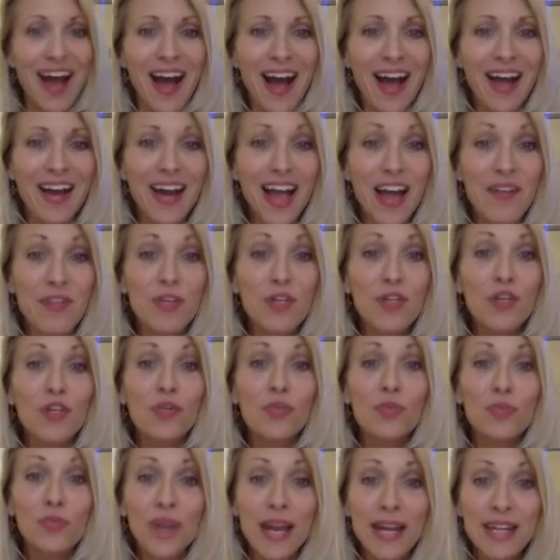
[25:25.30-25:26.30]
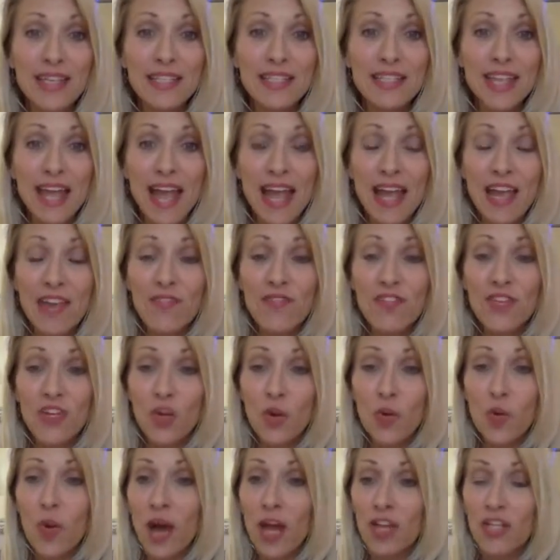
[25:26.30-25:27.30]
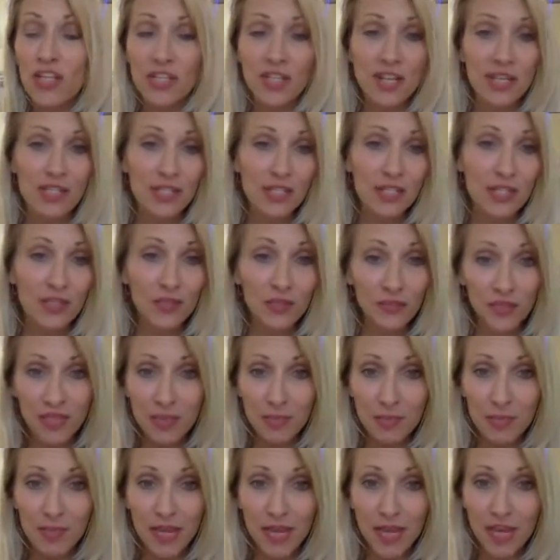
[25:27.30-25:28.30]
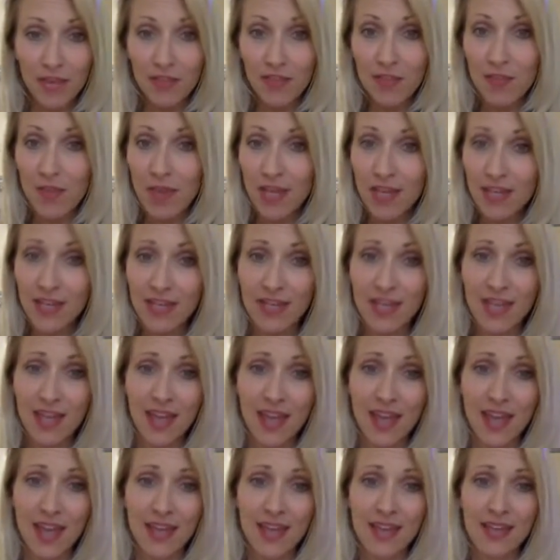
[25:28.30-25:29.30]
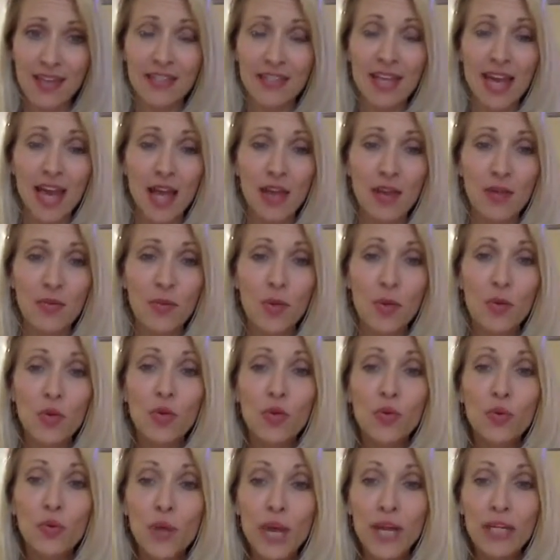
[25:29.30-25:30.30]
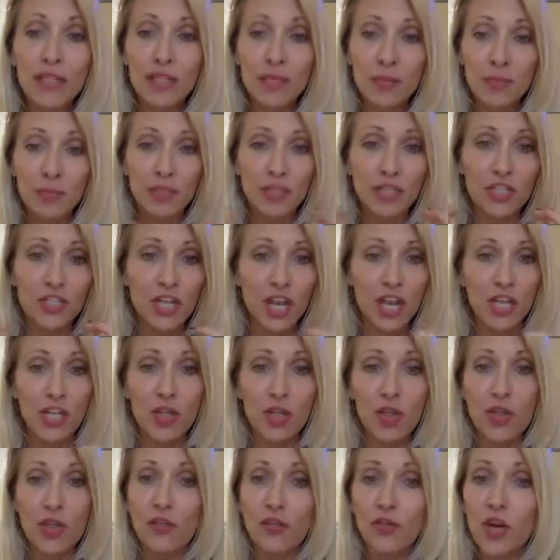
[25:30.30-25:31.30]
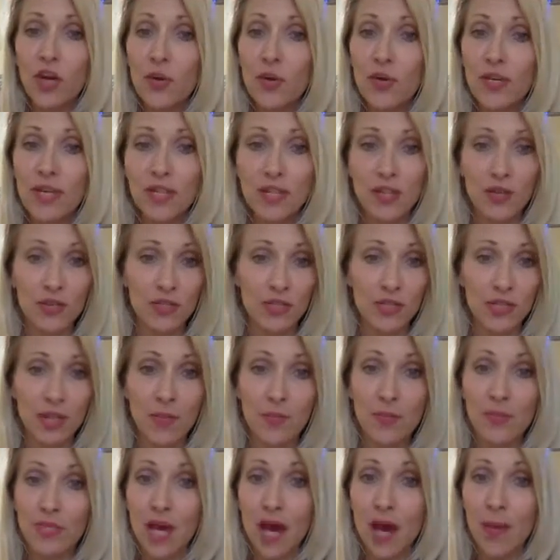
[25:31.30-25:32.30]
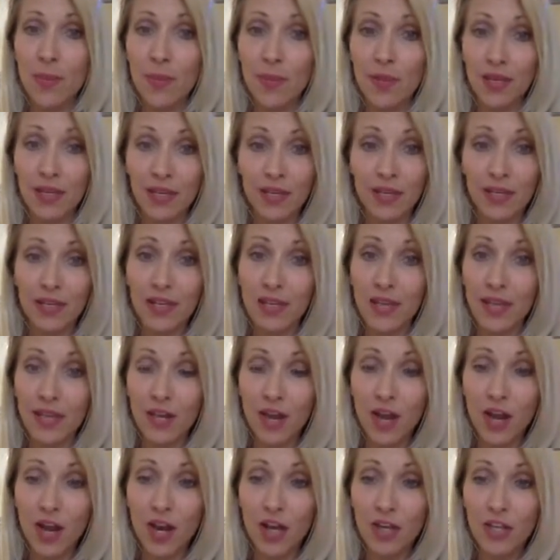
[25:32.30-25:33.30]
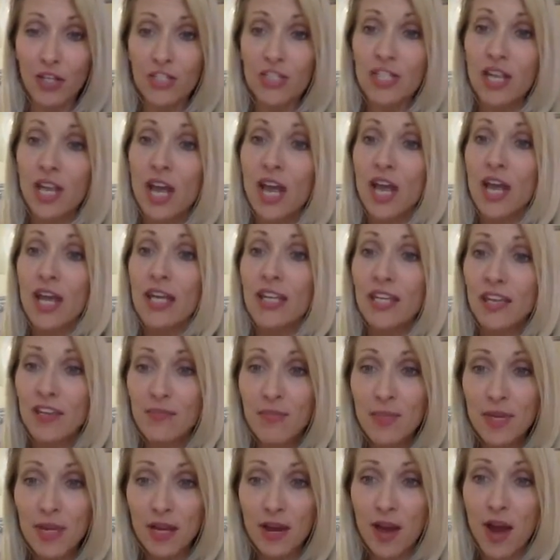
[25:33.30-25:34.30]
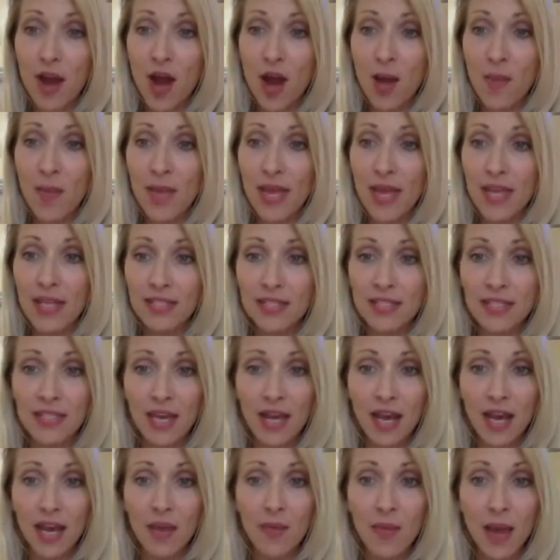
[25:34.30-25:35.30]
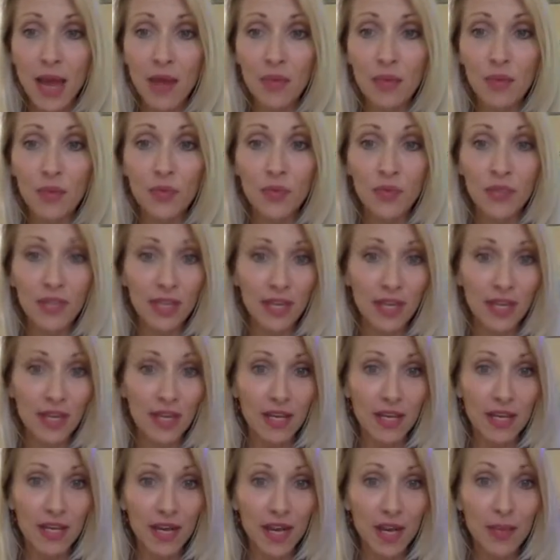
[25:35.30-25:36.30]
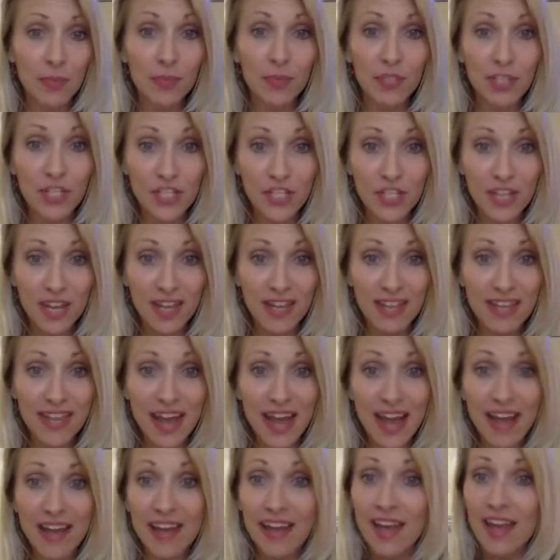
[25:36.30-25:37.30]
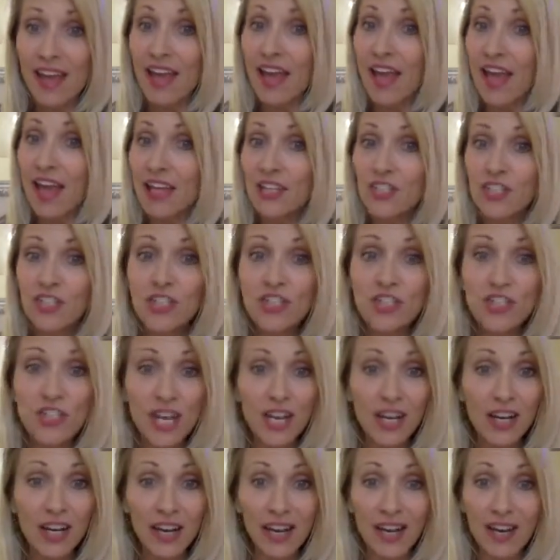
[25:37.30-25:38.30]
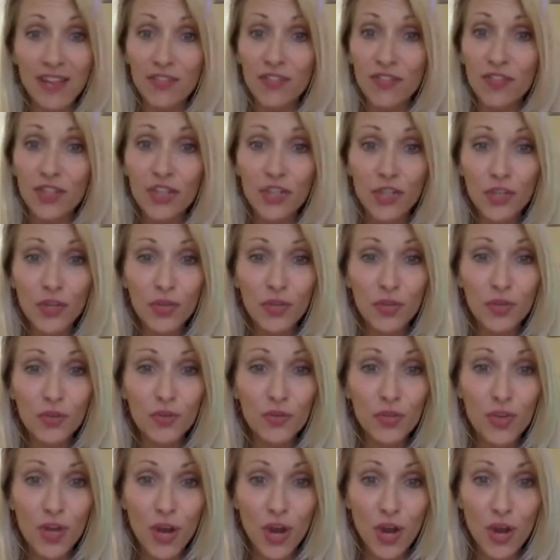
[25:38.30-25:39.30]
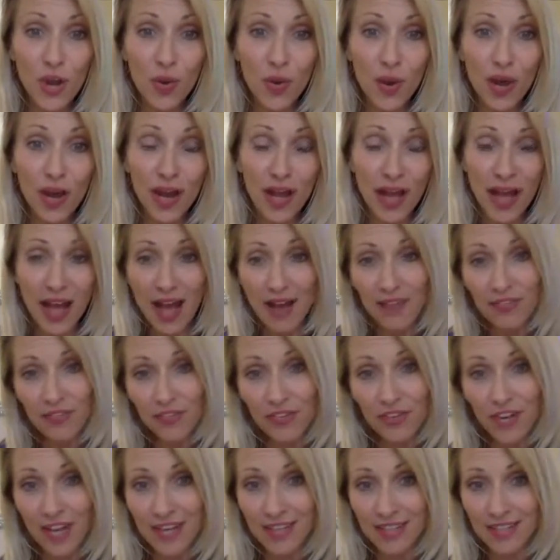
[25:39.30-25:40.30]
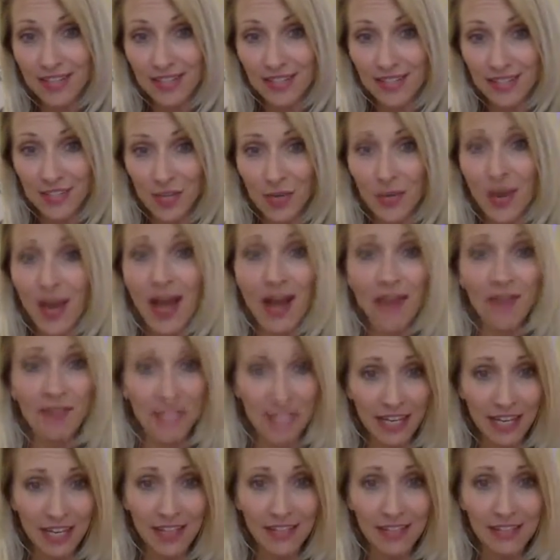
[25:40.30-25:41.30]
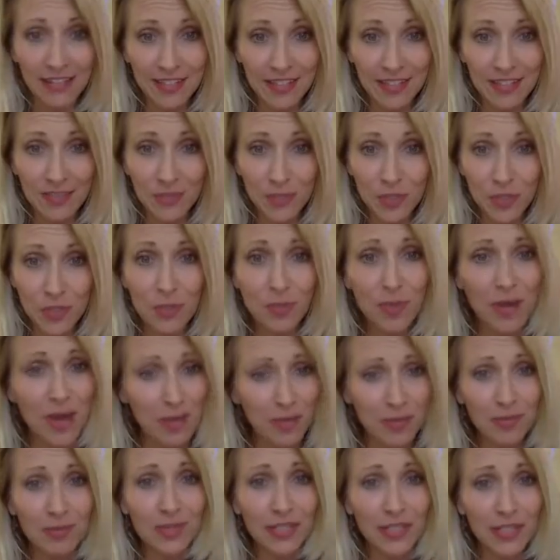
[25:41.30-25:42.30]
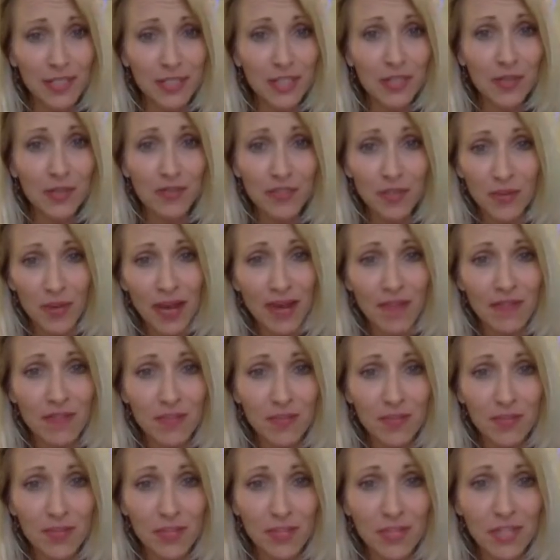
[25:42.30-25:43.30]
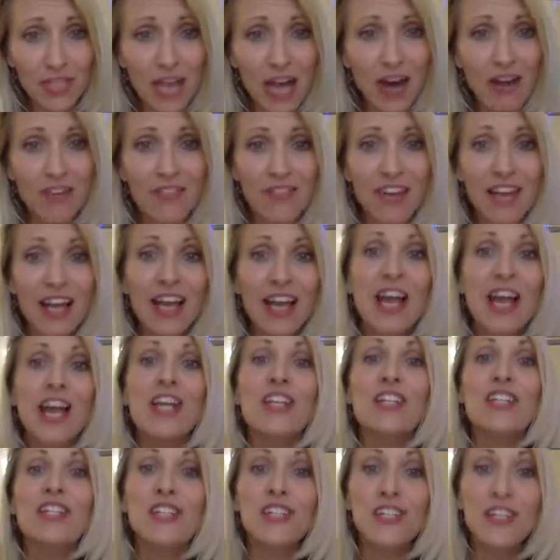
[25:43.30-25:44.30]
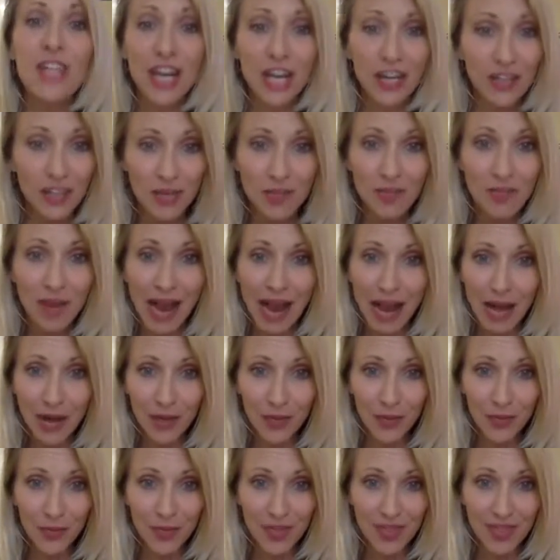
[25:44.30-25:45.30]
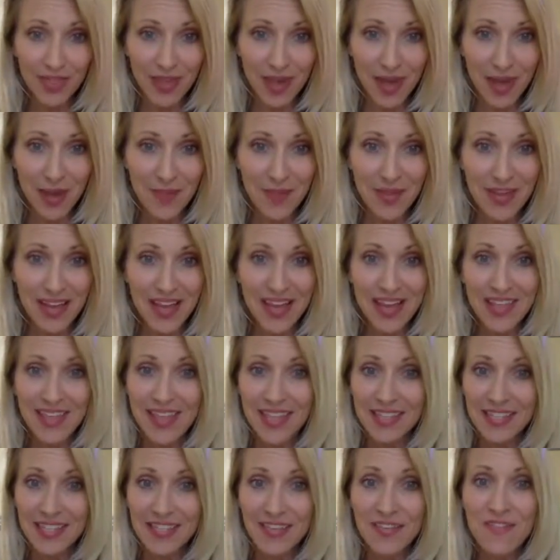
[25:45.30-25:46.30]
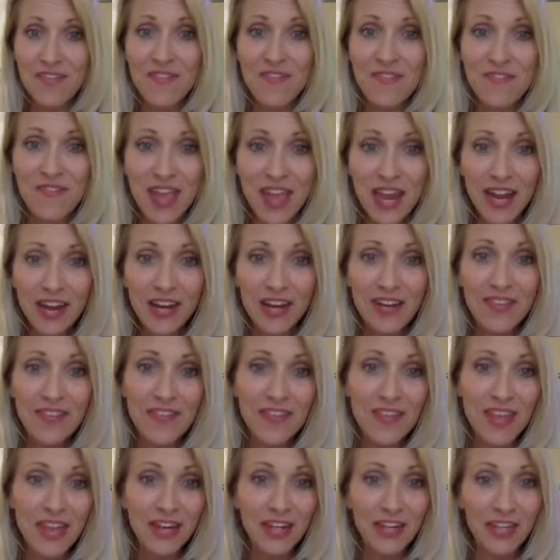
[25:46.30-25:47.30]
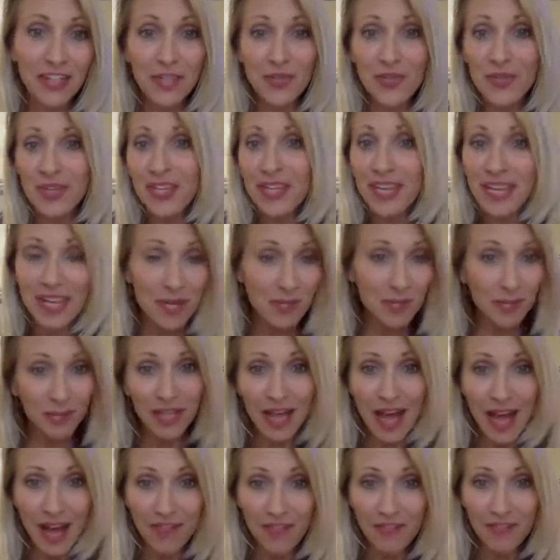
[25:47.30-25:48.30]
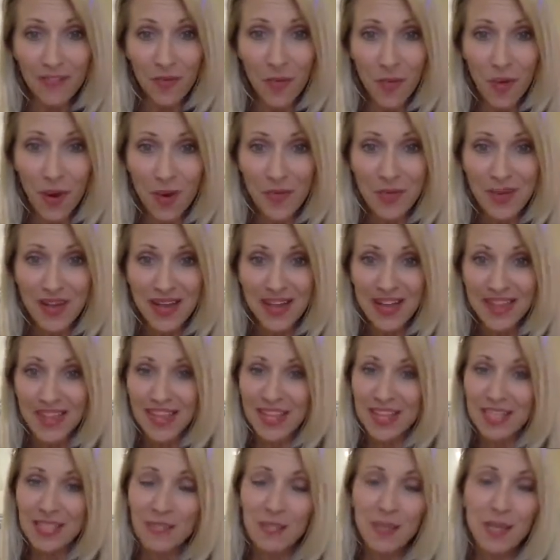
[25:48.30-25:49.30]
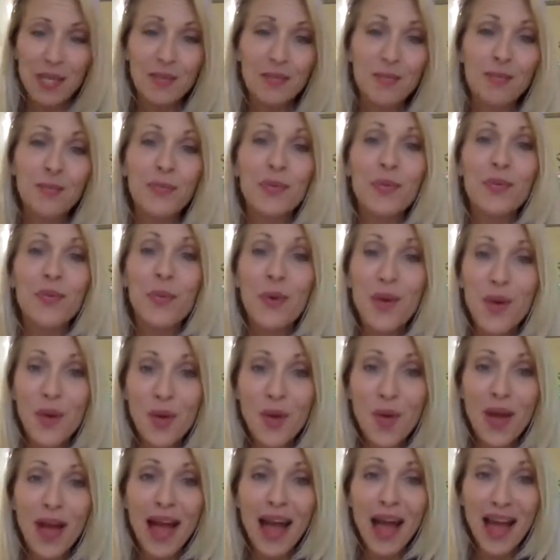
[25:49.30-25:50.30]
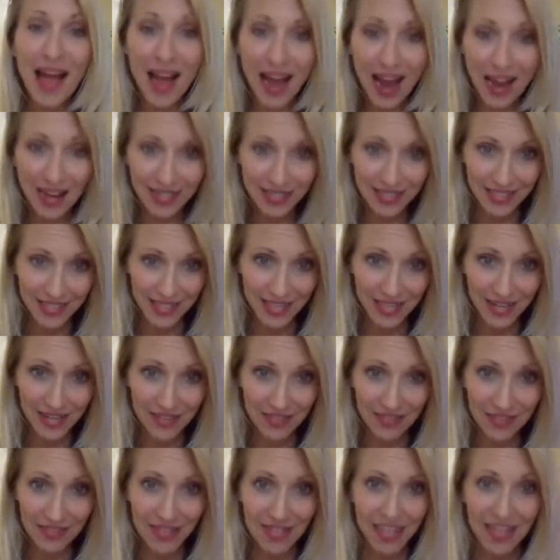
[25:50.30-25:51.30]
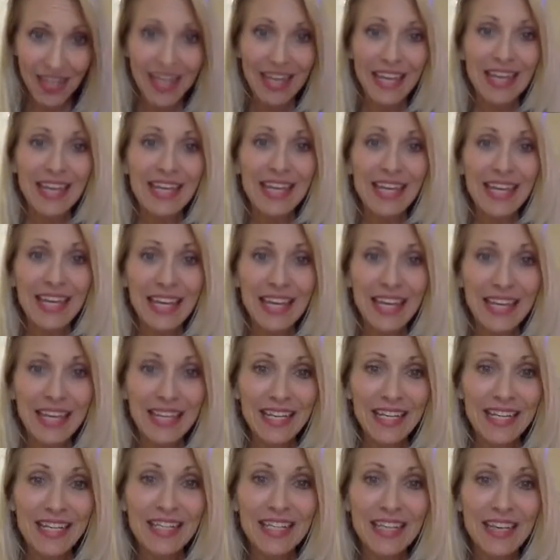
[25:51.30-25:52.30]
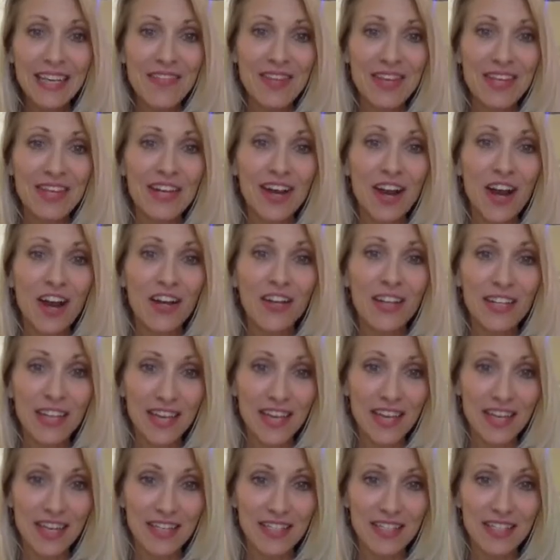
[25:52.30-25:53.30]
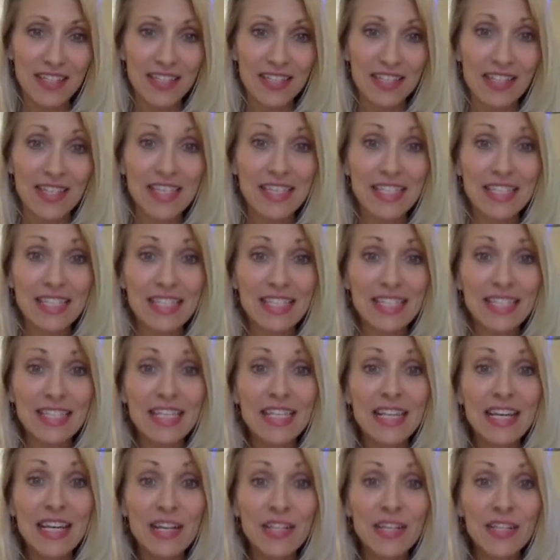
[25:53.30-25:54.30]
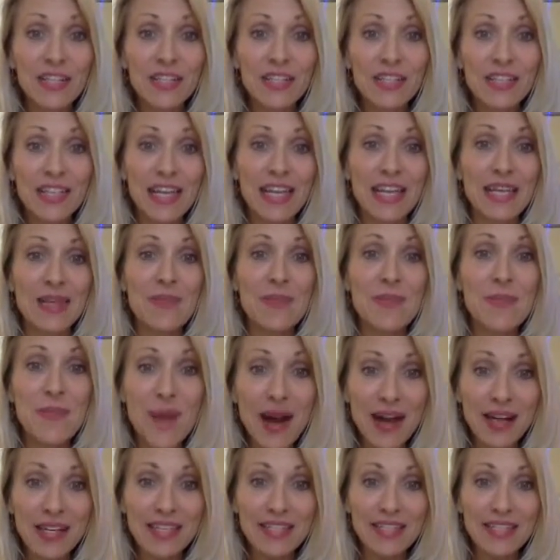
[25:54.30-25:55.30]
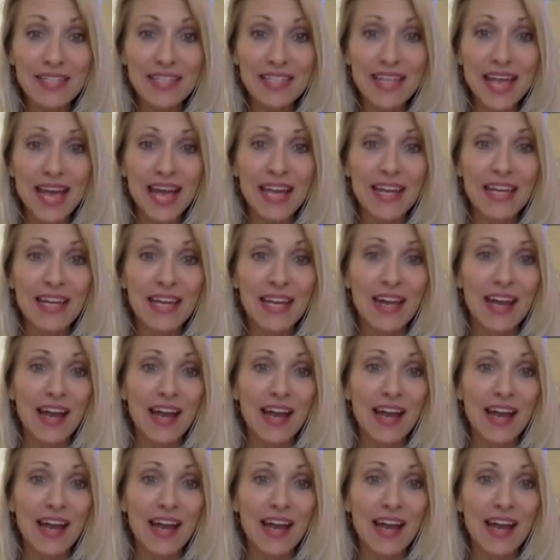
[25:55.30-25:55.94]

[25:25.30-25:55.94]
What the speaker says: All right, have a great day. If you're watching this in the replay, or if you made it to the end, I greatly appreciate you throwing in those thumbs up and hearts. Give me a comment. I would really appreciate that. And share it. Do you have friends who have teens, which you probably do if you have them yourself? Share Empowered with them. This is a very, very unique platform that is being proactive in giving our kids the skills and mindset